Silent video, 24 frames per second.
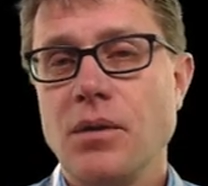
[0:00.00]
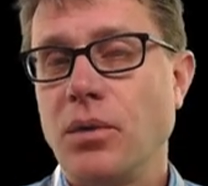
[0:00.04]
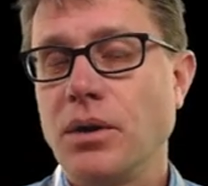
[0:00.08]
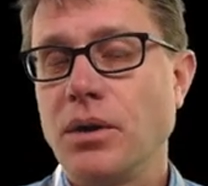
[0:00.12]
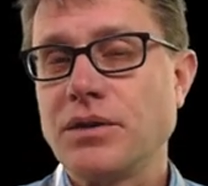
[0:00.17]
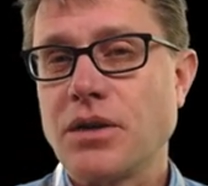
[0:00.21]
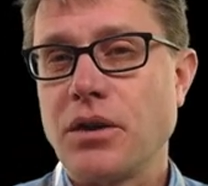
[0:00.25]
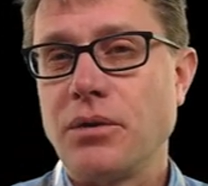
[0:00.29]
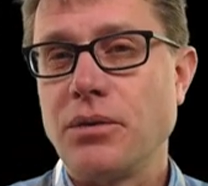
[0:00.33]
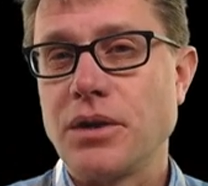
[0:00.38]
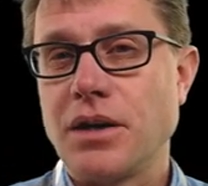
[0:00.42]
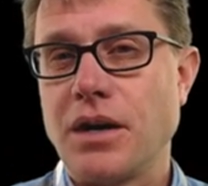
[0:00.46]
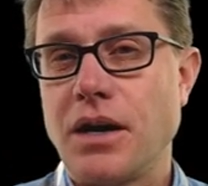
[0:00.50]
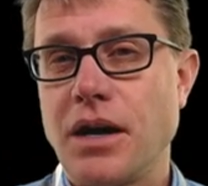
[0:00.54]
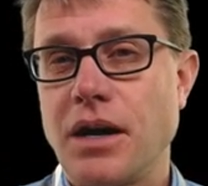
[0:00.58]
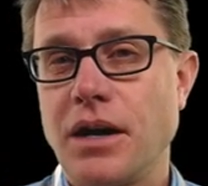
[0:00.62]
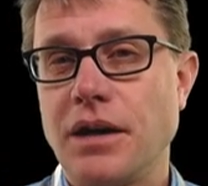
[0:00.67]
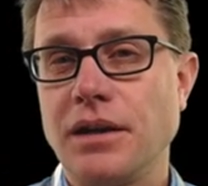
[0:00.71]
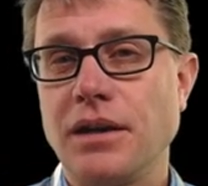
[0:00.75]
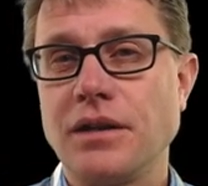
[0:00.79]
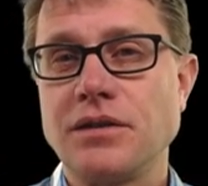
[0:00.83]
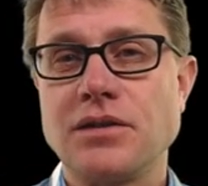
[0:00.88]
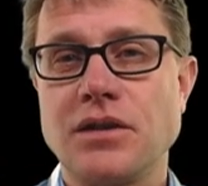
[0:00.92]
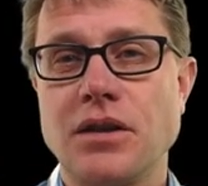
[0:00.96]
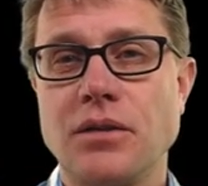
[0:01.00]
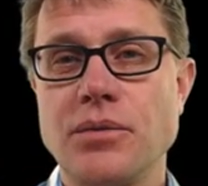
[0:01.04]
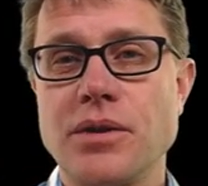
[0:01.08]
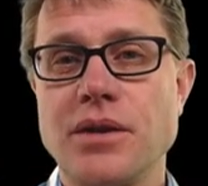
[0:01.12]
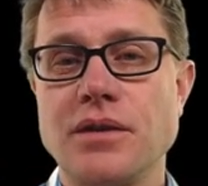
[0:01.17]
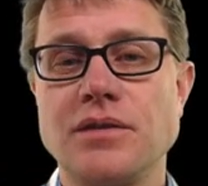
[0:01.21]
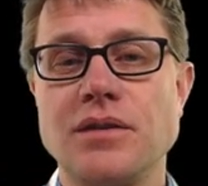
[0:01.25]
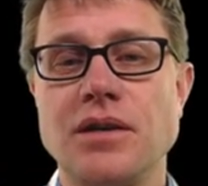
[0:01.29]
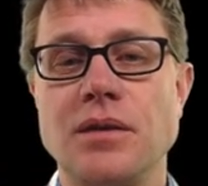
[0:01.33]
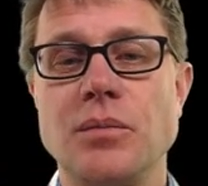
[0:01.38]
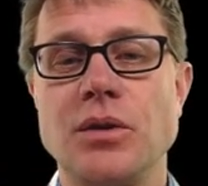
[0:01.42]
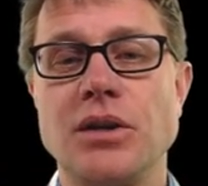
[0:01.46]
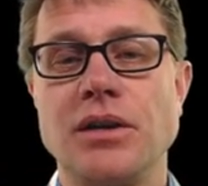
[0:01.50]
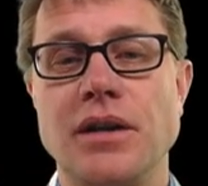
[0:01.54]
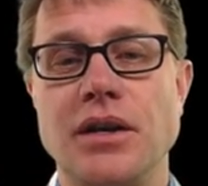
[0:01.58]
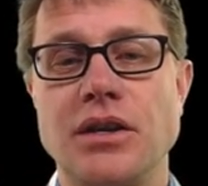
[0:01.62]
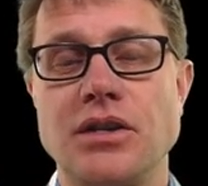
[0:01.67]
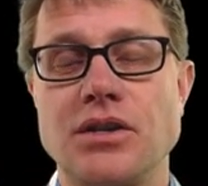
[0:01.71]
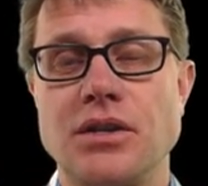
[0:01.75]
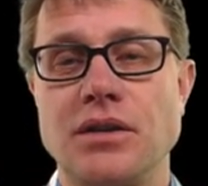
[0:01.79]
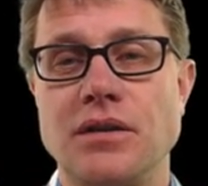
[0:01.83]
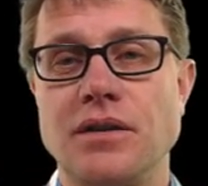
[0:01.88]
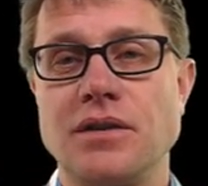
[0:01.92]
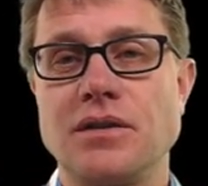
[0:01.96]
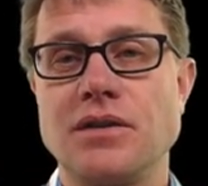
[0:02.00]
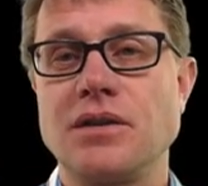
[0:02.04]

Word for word: What's going on? Let's start with a simulation.